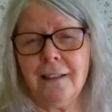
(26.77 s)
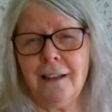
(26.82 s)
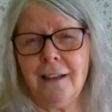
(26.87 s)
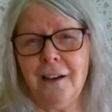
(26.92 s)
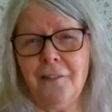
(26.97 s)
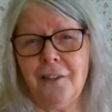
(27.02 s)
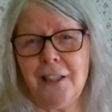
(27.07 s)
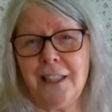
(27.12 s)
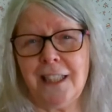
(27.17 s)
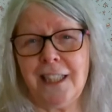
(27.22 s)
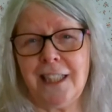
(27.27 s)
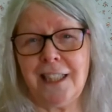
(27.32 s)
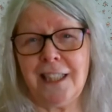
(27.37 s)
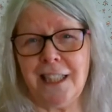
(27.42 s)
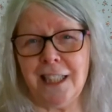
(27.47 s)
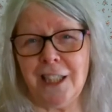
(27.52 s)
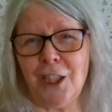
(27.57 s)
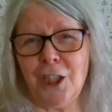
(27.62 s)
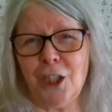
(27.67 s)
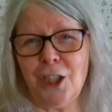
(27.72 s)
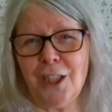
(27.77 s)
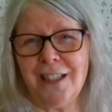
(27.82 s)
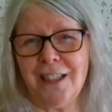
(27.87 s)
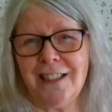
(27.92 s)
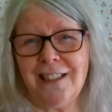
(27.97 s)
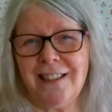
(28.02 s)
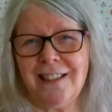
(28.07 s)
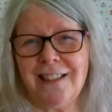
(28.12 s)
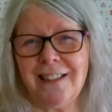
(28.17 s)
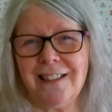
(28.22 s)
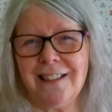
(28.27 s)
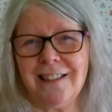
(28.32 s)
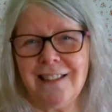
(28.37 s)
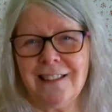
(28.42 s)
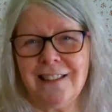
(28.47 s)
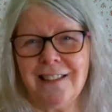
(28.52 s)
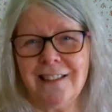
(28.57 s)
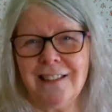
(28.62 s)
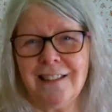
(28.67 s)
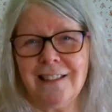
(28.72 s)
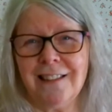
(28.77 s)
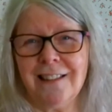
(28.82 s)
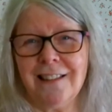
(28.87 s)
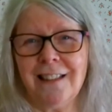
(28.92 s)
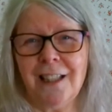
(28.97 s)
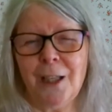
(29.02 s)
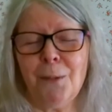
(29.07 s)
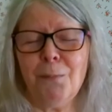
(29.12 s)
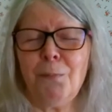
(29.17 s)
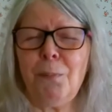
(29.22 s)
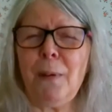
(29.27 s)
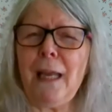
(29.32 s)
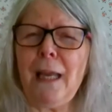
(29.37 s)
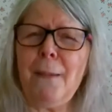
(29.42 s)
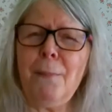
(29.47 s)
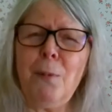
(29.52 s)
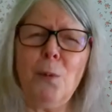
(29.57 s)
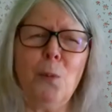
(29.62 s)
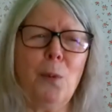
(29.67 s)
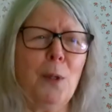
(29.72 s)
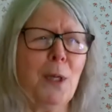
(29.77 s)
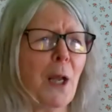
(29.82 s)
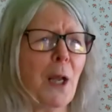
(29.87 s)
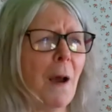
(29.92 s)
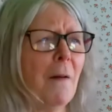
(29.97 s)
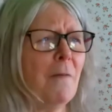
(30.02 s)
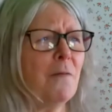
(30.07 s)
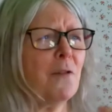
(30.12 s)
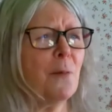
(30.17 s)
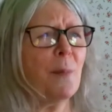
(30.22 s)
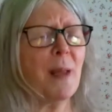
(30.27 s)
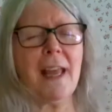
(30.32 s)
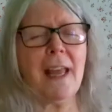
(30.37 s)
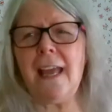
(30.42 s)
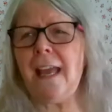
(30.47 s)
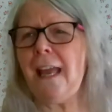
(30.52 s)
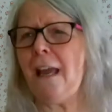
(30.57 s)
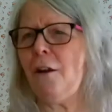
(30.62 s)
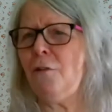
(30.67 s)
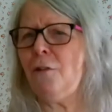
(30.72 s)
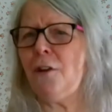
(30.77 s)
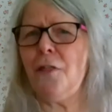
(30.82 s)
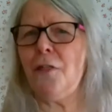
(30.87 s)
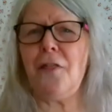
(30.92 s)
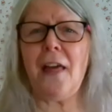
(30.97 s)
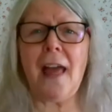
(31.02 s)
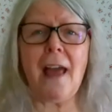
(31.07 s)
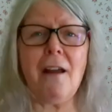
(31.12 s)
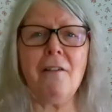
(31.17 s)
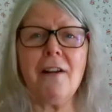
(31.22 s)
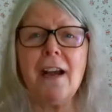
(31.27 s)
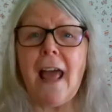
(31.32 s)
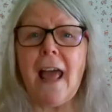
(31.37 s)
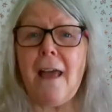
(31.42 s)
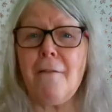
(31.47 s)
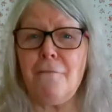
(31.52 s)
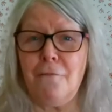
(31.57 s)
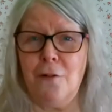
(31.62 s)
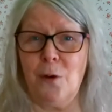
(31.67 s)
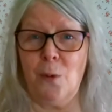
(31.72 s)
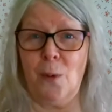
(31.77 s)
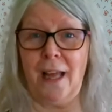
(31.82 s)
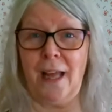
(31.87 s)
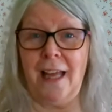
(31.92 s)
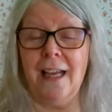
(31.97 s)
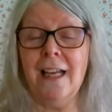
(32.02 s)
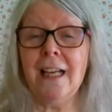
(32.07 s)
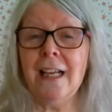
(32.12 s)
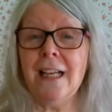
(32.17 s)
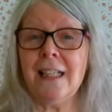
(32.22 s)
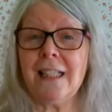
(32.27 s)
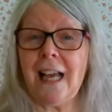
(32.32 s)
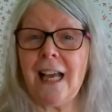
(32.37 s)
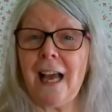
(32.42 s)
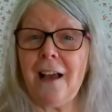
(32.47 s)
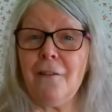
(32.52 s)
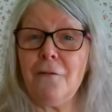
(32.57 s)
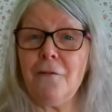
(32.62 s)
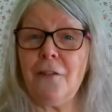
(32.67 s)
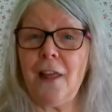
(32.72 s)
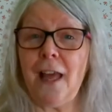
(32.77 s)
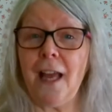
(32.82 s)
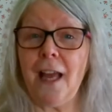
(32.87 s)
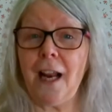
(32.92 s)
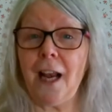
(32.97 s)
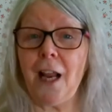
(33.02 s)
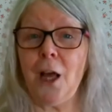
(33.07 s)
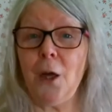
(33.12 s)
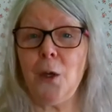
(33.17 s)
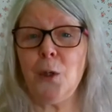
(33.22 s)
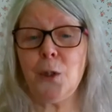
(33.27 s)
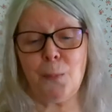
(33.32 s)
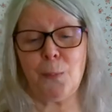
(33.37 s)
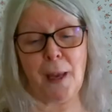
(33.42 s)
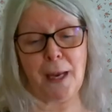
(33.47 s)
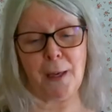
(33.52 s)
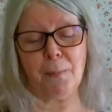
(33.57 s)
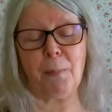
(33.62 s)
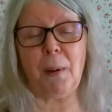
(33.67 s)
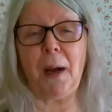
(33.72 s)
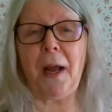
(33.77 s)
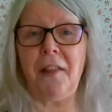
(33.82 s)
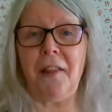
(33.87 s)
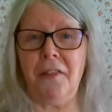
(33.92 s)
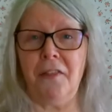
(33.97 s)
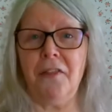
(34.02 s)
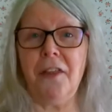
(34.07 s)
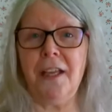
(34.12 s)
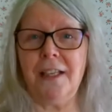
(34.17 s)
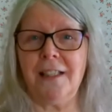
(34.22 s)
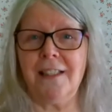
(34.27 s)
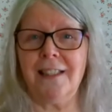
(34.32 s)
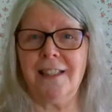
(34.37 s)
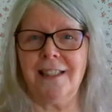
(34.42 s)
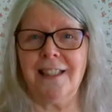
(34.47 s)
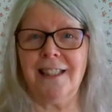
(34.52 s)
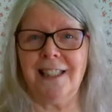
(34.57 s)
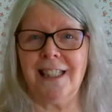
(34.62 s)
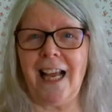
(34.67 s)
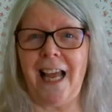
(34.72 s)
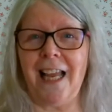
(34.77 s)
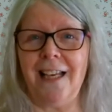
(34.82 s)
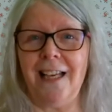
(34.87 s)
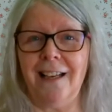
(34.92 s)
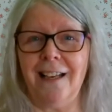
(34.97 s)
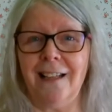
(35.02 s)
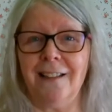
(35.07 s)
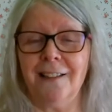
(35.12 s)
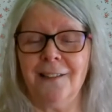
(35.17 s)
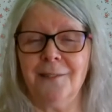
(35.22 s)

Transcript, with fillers: of his stitches people would come from here and there and everywhere to have their clothes made by this tailor,